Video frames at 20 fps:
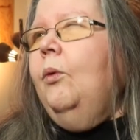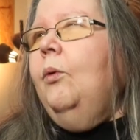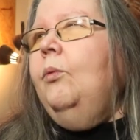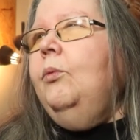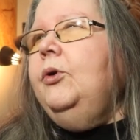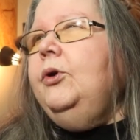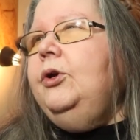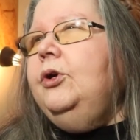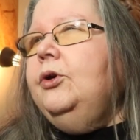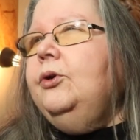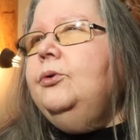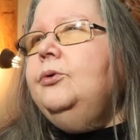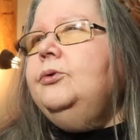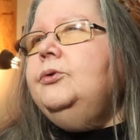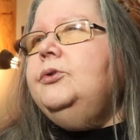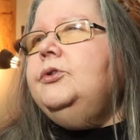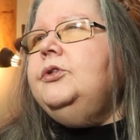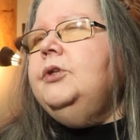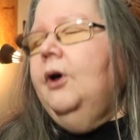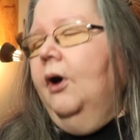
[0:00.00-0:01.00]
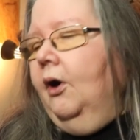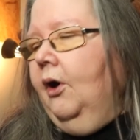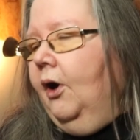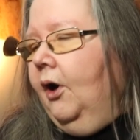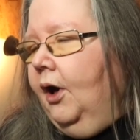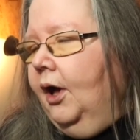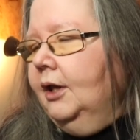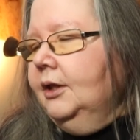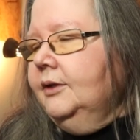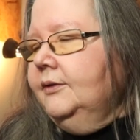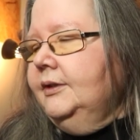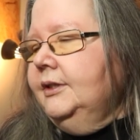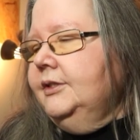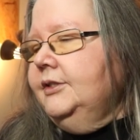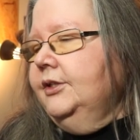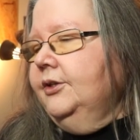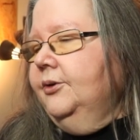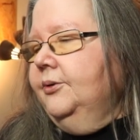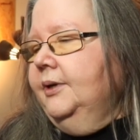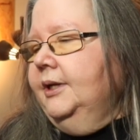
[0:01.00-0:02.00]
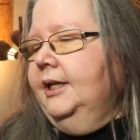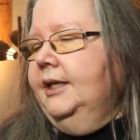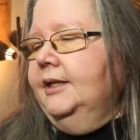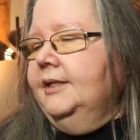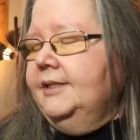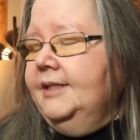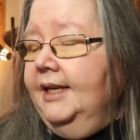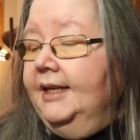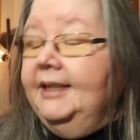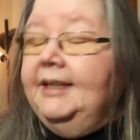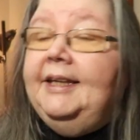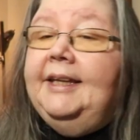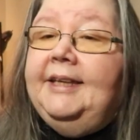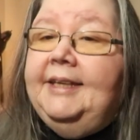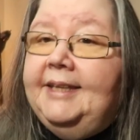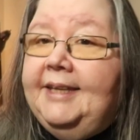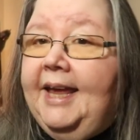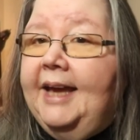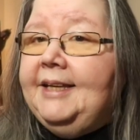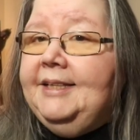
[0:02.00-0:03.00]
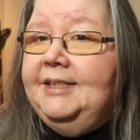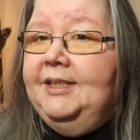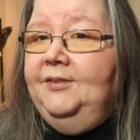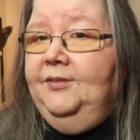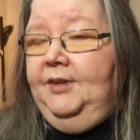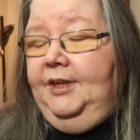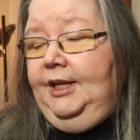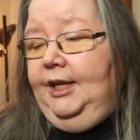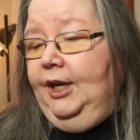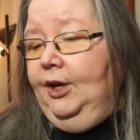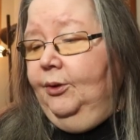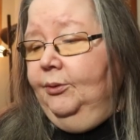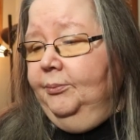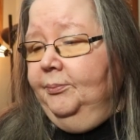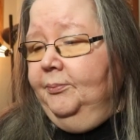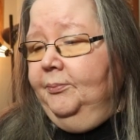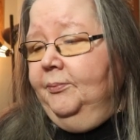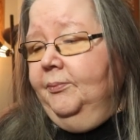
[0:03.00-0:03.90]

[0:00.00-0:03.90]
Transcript: We'll use all of these ingredients in the next video